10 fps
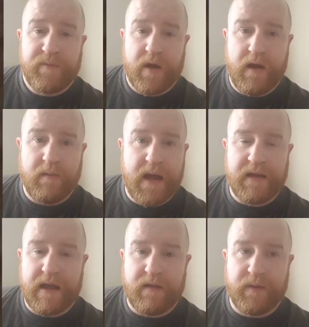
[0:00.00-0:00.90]

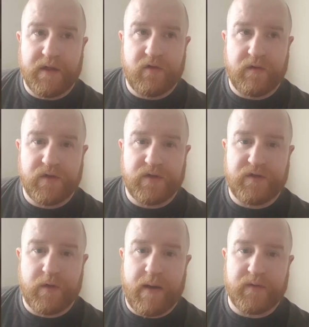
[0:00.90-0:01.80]
And yet the Ministry of
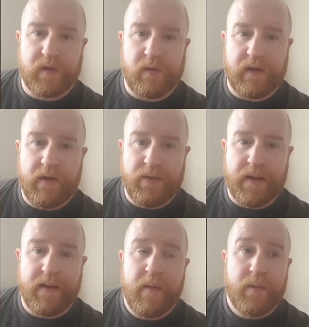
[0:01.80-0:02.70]
Justice do absolutely
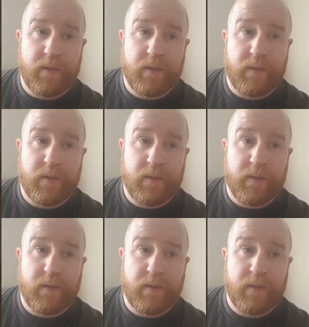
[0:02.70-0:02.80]
nothing.